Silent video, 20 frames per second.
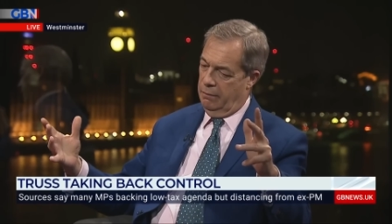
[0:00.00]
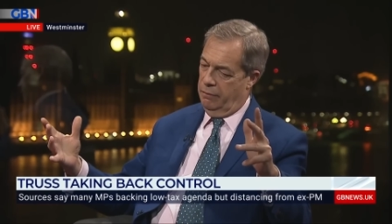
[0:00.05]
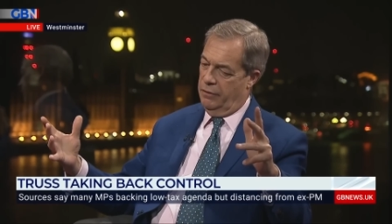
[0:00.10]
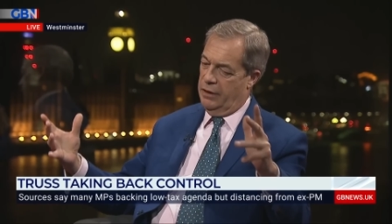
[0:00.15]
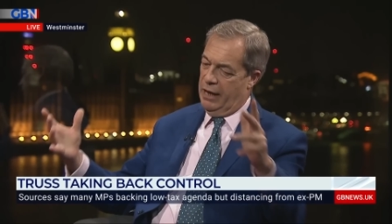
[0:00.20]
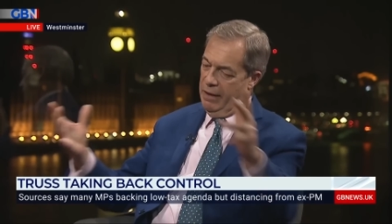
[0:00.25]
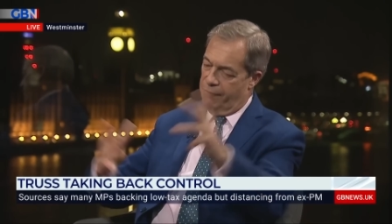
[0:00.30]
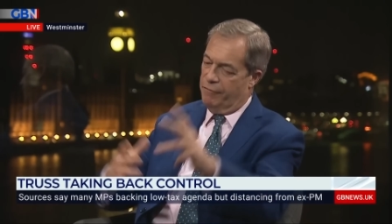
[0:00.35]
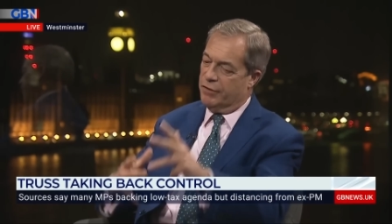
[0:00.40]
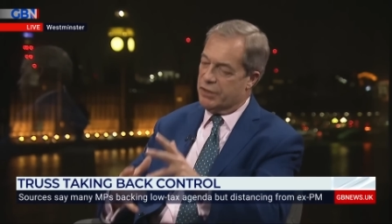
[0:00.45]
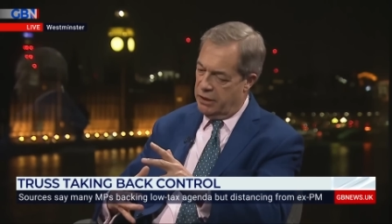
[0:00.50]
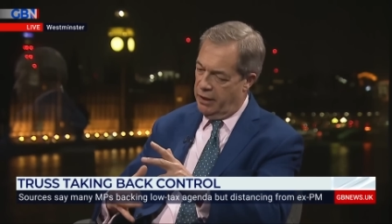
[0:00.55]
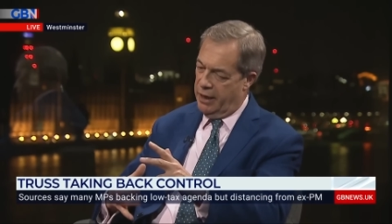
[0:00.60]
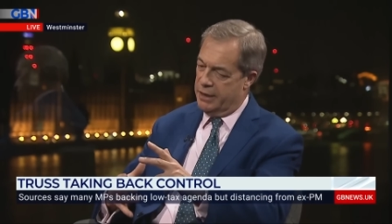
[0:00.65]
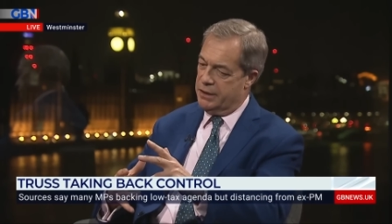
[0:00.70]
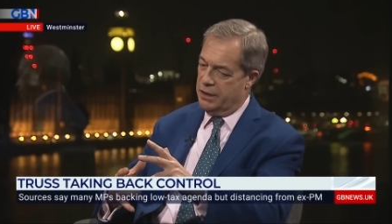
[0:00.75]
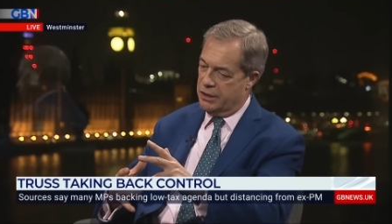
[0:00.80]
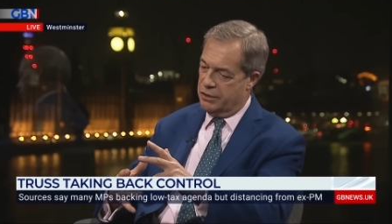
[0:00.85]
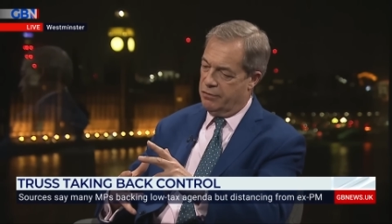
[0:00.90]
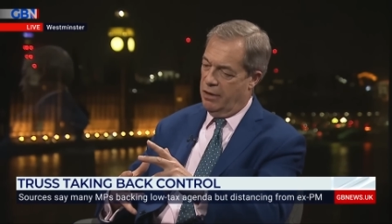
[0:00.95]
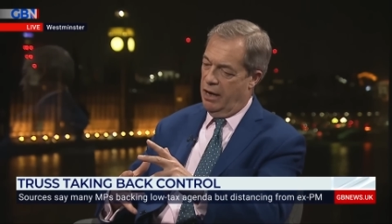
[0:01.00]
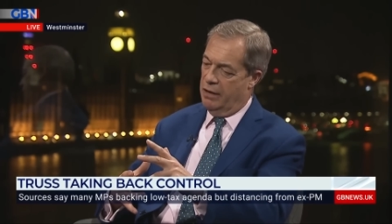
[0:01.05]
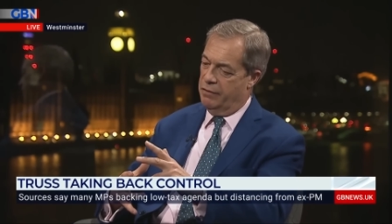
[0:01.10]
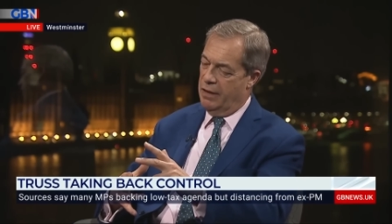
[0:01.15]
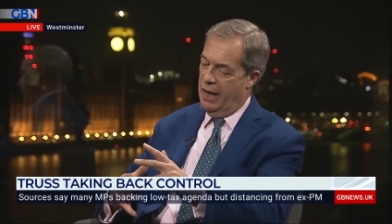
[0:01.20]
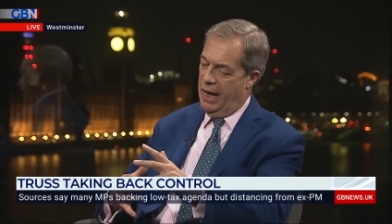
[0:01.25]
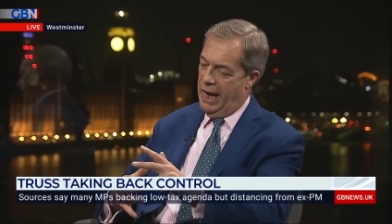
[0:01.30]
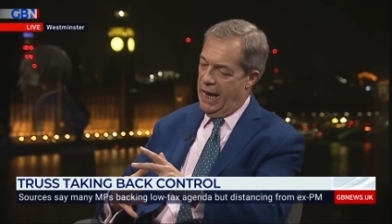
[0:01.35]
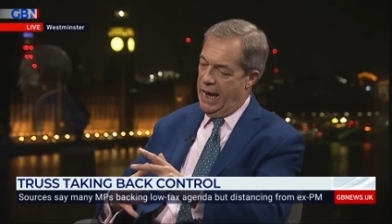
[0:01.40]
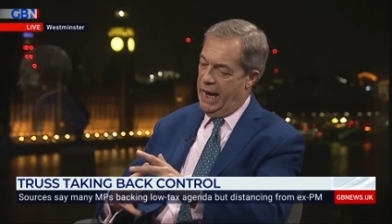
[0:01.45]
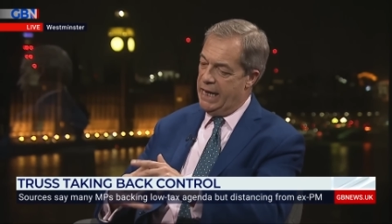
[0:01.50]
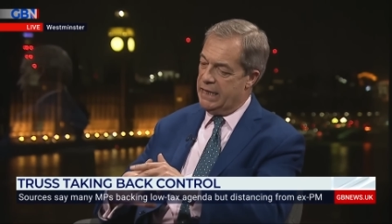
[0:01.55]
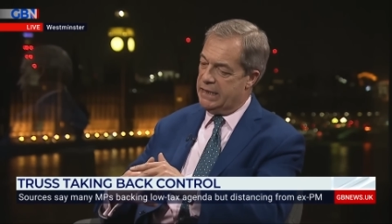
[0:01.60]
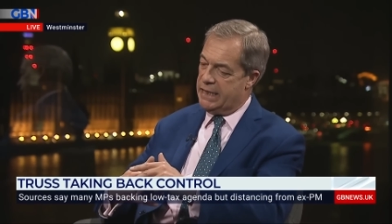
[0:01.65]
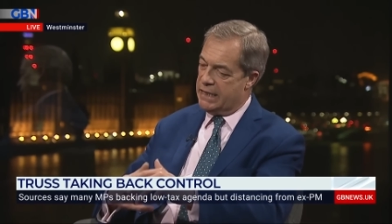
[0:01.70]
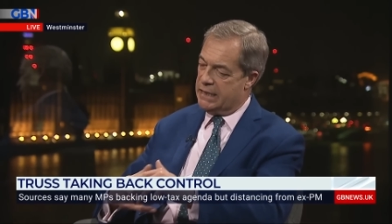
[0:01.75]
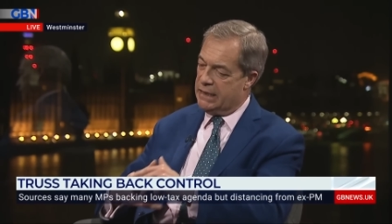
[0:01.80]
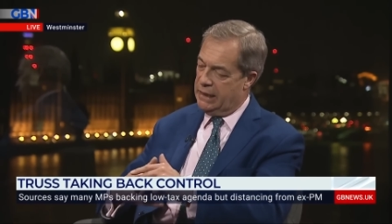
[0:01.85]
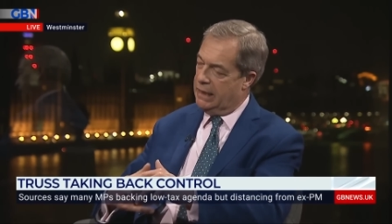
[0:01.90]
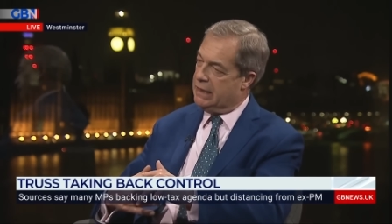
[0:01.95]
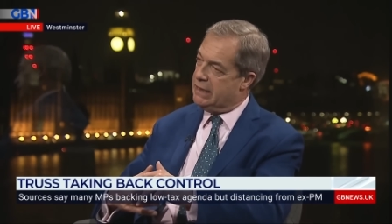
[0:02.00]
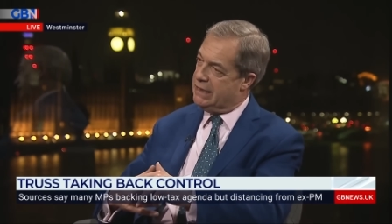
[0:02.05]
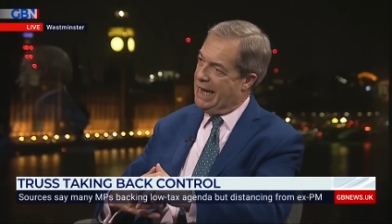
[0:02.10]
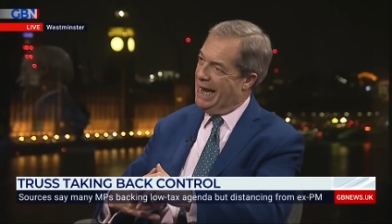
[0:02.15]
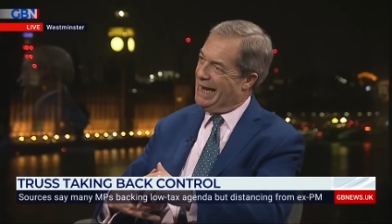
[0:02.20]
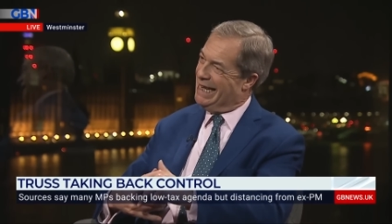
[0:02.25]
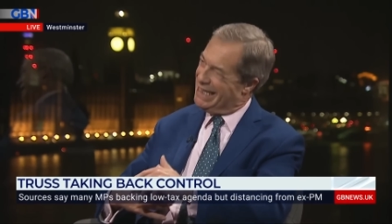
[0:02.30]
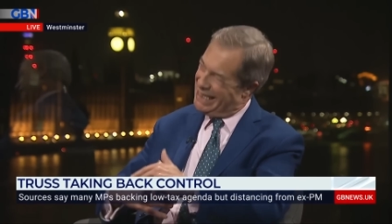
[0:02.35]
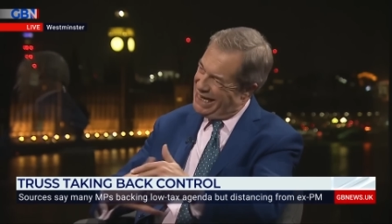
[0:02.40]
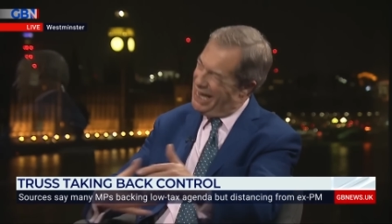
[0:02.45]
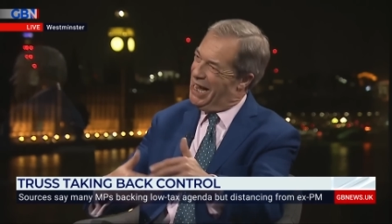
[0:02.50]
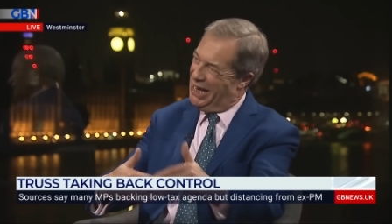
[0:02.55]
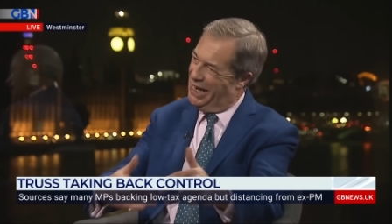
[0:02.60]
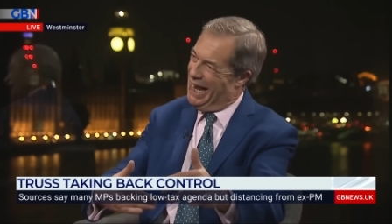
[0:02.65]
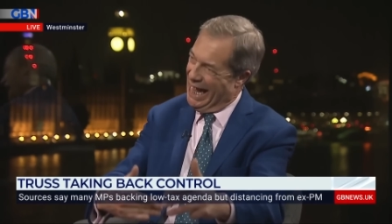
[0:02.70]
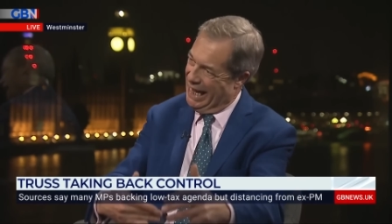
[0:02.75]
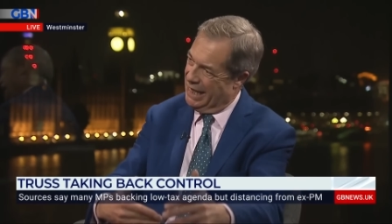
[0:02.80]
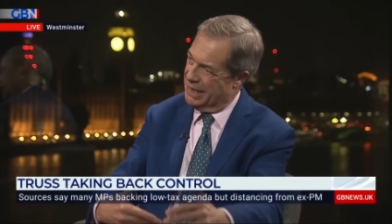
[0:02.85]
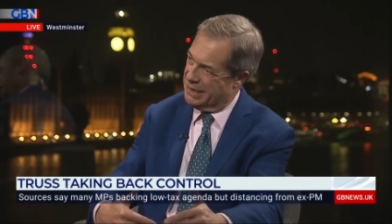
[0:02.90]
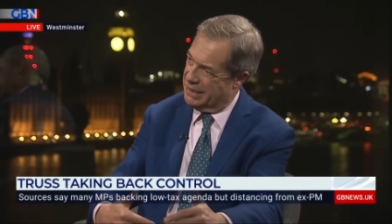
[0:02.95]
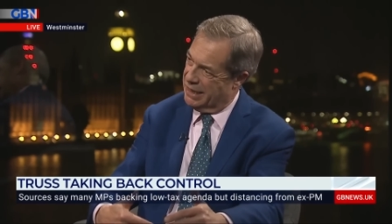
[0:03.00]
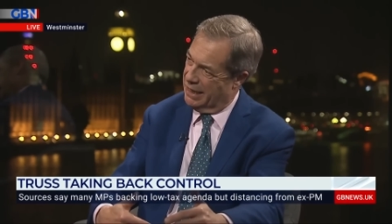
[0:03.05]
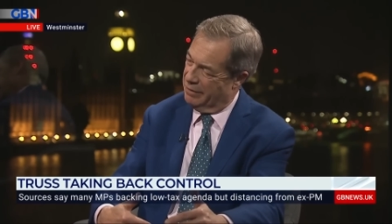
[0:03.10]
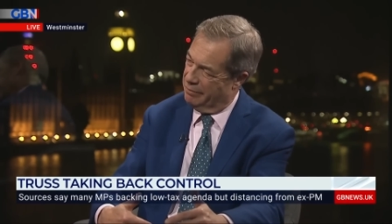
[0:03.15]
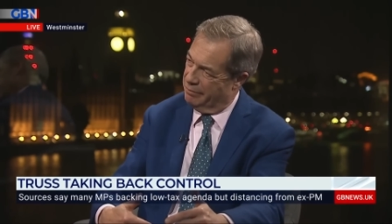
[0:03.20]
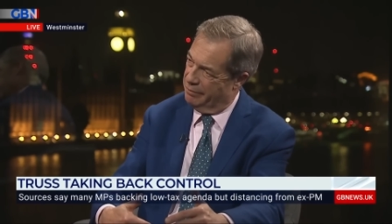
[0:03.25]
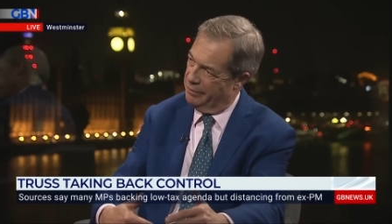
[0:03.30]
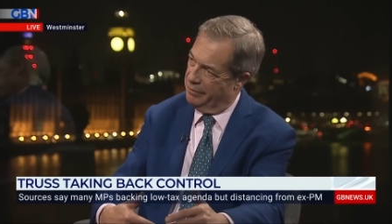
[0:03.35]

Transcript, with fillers: that emphasises growth. Is this, in a sense, her legacy? I